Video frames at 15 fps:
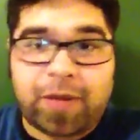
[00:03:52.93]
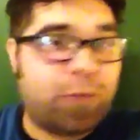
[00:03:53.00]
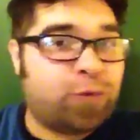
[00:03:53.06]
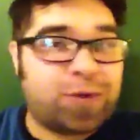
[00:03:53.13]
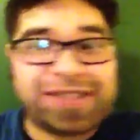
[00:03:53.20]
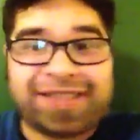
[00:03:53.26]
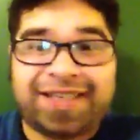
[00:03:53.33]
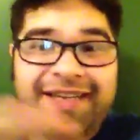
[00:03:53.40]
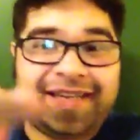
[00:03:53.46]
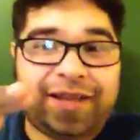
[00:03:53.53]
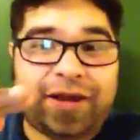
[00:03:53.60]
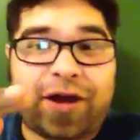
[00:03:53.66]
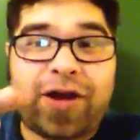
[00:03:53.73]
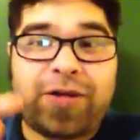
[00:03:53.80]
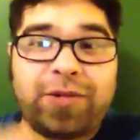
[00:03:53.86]
It wasn't
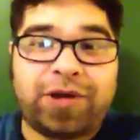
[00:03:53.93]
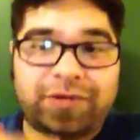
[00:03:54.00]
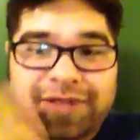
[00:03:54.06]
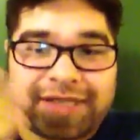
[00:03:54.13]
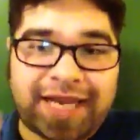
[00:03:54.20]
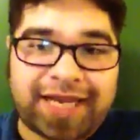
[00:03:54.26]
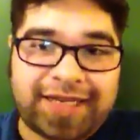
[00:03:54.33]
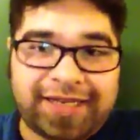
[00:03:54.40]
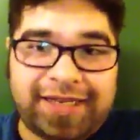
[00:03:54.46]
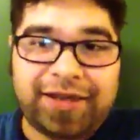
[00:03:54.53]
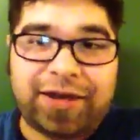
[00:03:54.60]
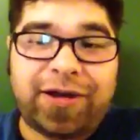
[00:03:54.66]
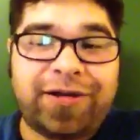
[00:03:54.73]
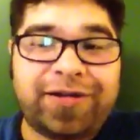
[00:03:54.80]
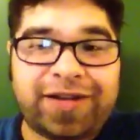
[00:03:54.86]
DDR, but it was like
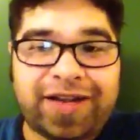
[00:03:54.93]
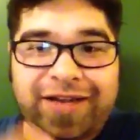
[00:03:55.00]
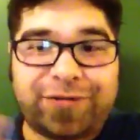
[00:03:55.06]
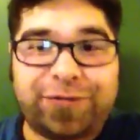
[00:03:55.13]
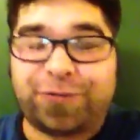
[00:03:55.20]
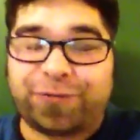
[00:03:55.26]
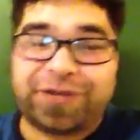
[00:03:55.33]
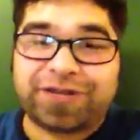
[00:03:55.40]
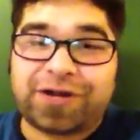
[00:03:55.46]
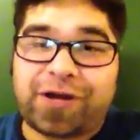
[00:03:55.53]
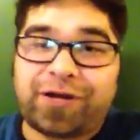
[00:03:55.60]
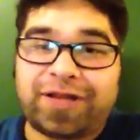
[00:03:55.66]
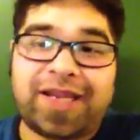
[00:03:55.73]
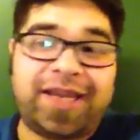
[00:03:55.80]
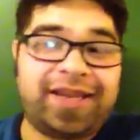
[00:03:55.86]
DDR. I don't know what it's
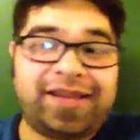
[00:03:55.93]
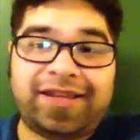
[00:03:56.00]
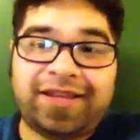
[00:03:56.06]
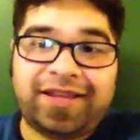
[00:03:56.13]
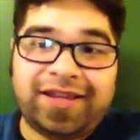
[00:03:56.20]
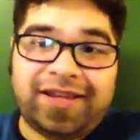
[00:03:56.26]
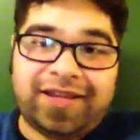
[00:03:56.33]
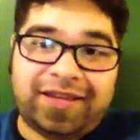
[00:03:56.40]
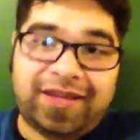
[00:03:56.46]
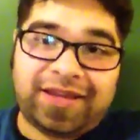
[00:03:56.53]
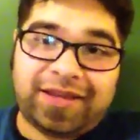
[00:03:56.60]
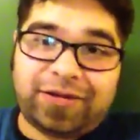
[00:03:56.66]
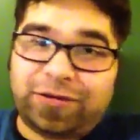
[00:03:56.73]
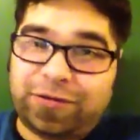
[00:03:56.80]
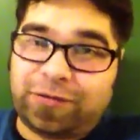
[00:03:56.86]
called, like
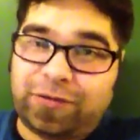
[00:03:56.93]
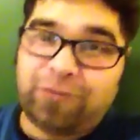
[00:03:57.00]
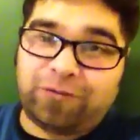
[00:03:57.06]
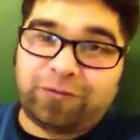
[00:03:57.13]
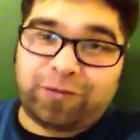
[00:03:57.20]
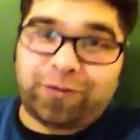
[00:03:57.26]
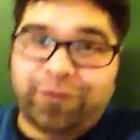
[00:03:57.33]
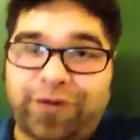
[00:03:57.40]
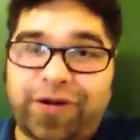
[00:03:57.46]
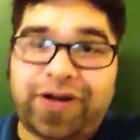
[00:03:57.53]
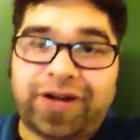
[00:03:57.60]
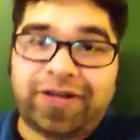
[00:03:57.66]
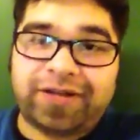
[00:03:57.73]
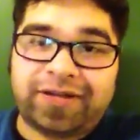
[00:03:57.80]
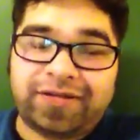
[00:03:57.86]
Get Your Groove
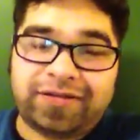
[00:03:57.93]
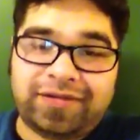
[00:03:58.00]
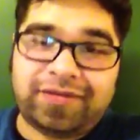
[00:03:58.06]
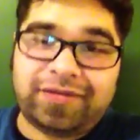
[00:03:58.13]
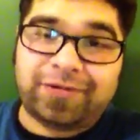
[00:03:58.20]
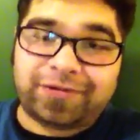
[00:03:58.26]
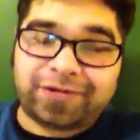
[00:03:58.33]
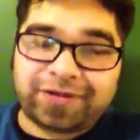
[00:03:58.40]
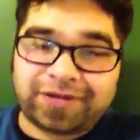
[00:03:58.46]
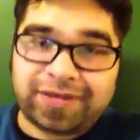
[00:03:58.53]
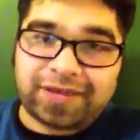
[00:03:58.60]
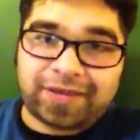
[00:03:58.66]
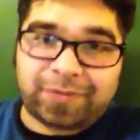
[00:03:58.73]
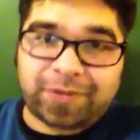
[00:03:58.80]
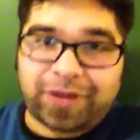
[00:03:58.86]
On or
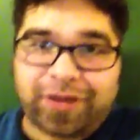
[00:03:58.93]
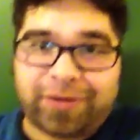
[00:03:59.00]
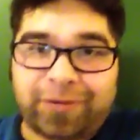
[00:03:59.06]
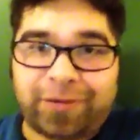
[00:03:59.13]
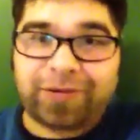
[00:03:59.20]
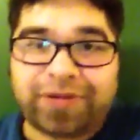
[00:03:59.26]
something, or